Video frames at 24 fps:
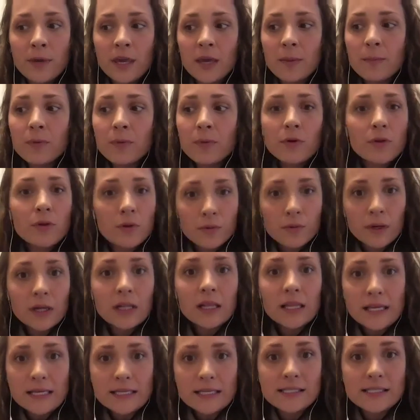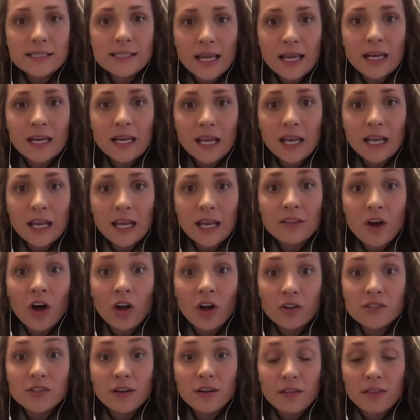people are really standing at
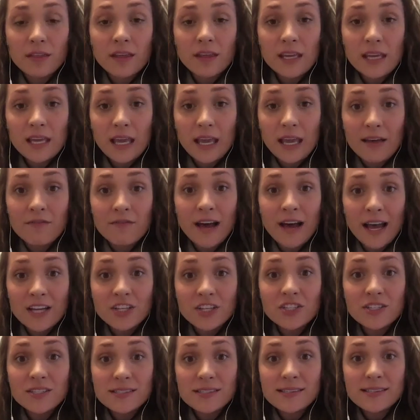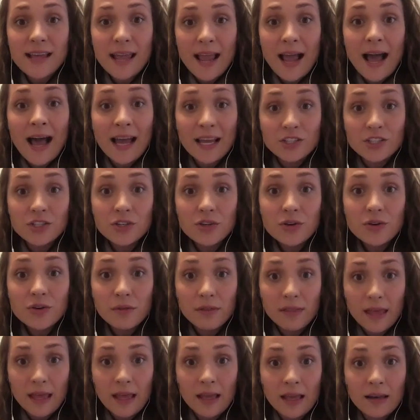the altar thinking if i just say i
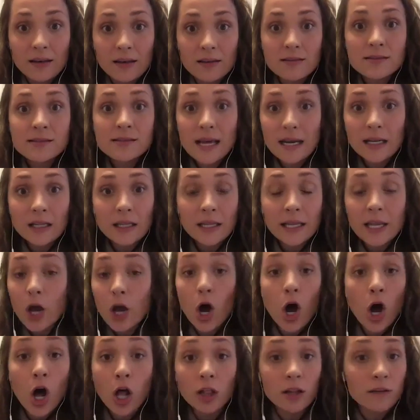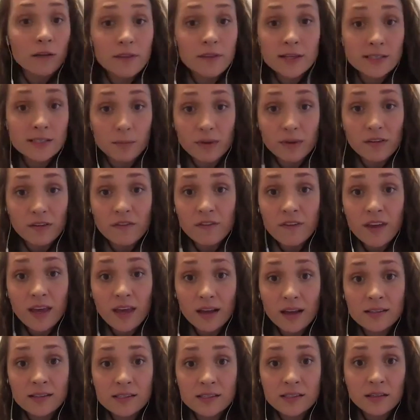do then suddenly all of this will be
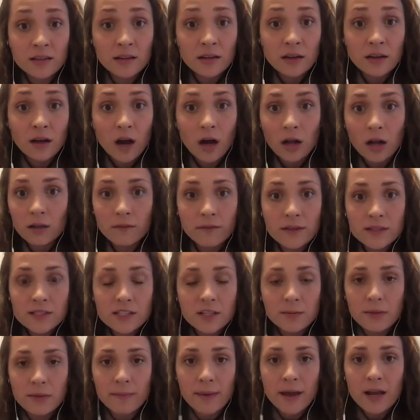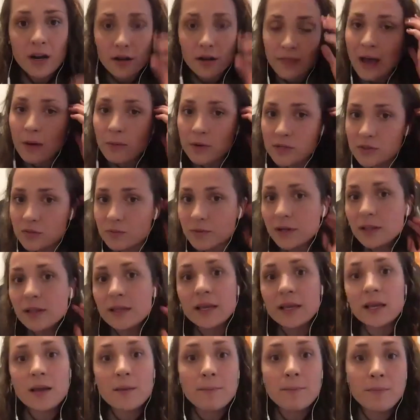fixed yeah. all of this will be better yeah. that was really
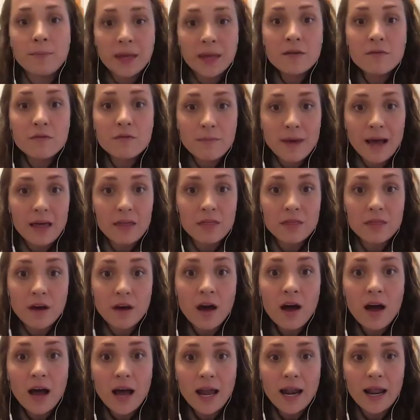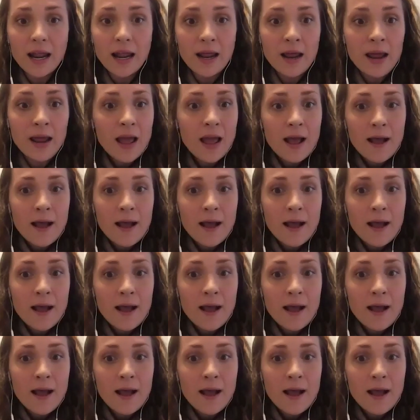Wrong. a bit of that my is thought. not true